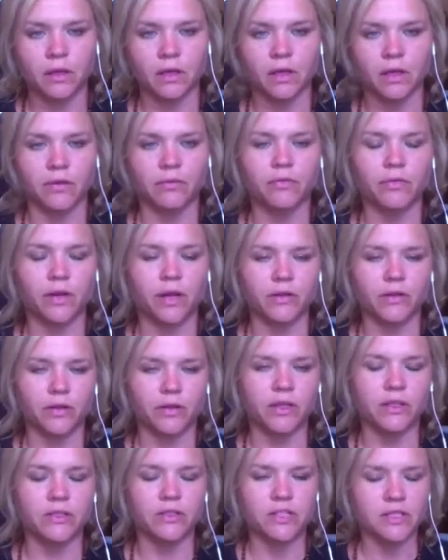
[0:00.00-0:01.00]
in front of you.
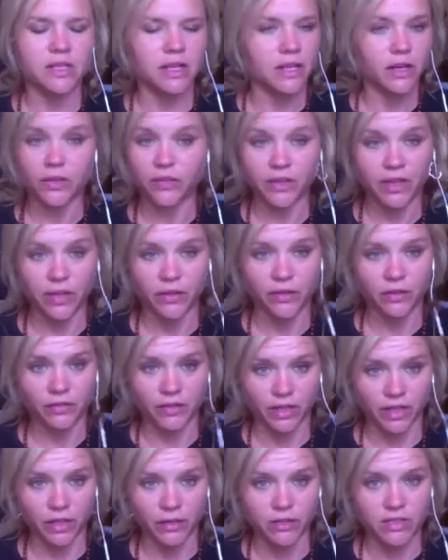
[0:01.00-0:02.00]
And just like on the other
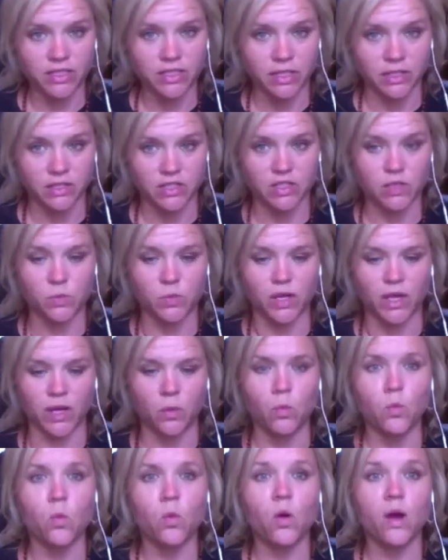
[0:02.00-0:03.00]
video, it's going to
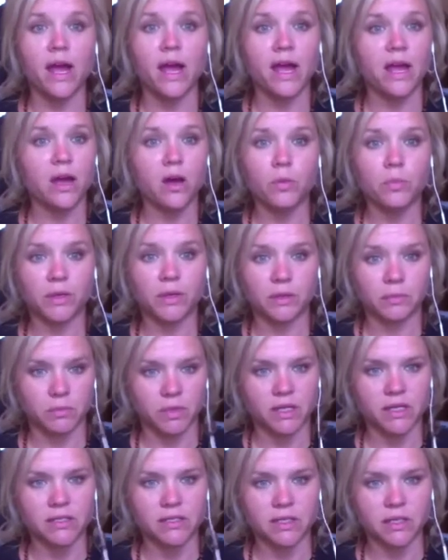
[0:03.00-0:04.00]
swing way open
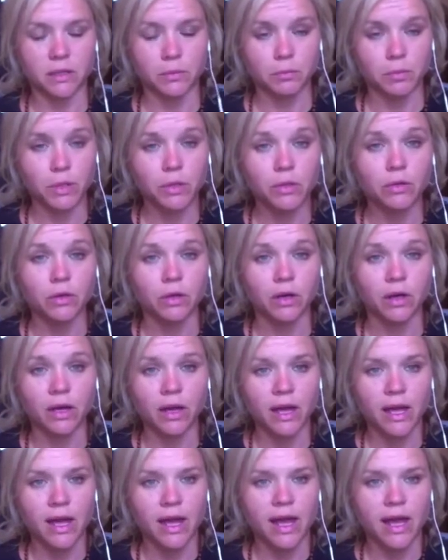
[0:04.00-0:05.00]
because the
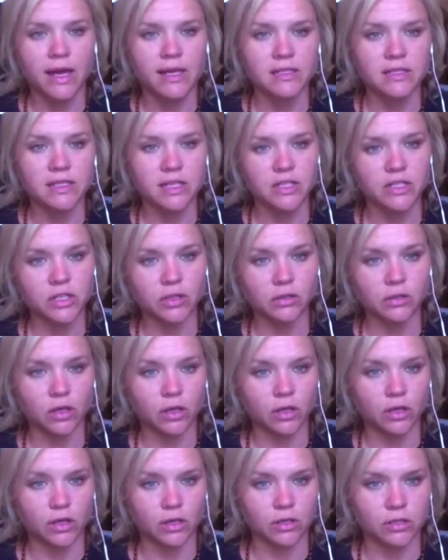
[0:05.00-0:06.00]
computer has such a
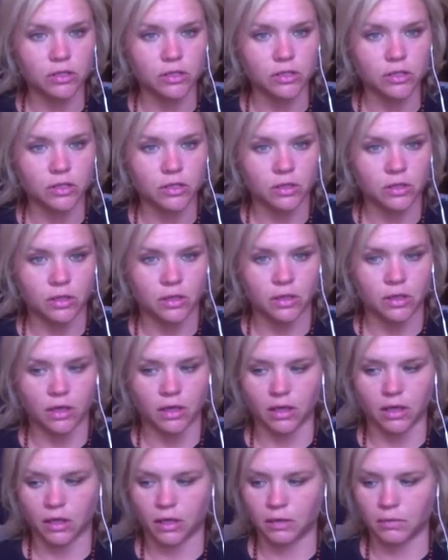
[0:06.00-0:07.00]
large
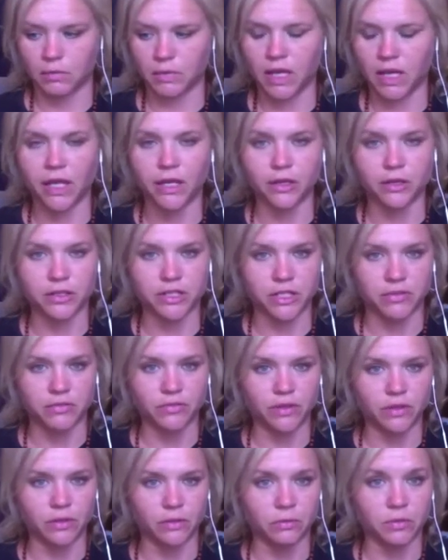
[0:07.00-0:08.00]
energy
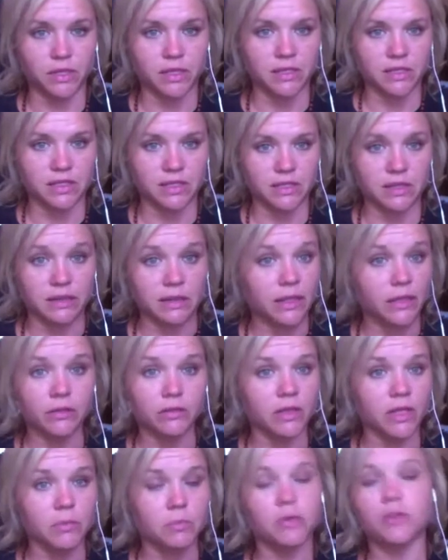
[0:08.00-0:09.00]
field because it
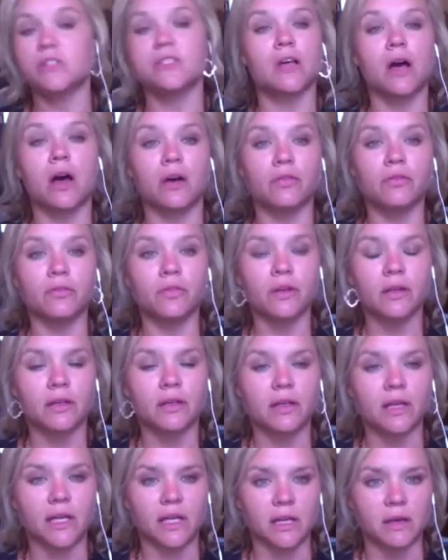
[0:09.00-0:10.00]
literally puts off
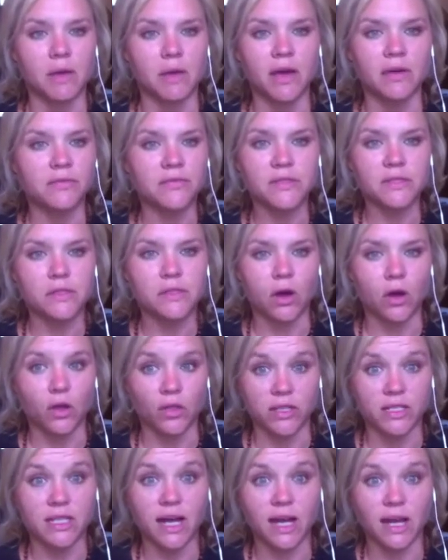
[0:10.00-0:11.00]
EMFs all
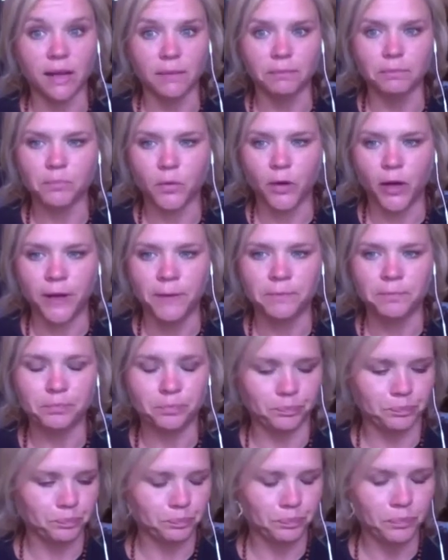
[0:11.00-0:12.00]
the time, right?
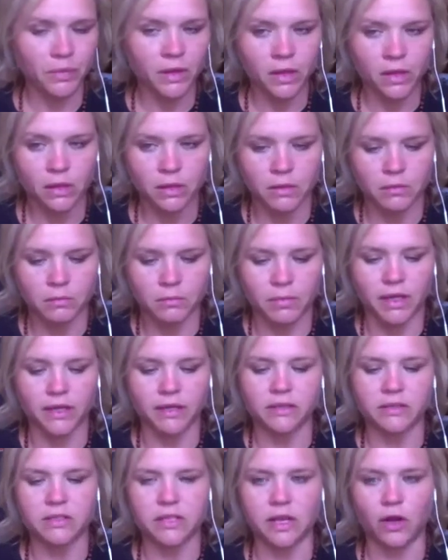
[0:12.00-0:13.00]

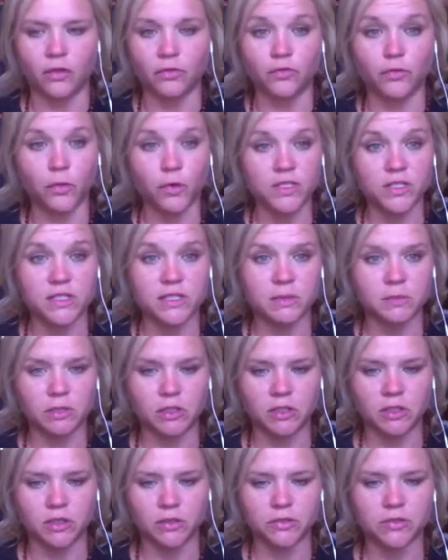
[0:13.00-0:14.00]
But I'll force them
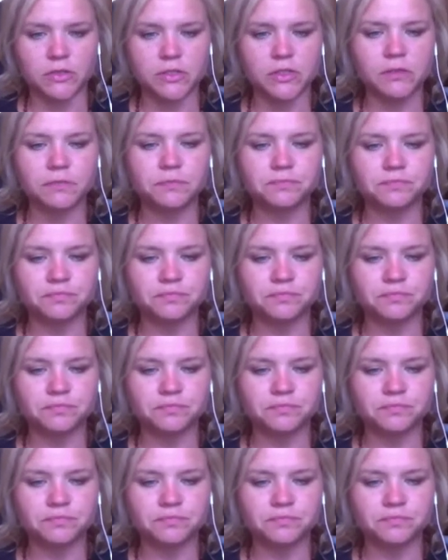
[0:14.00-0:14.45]
closed.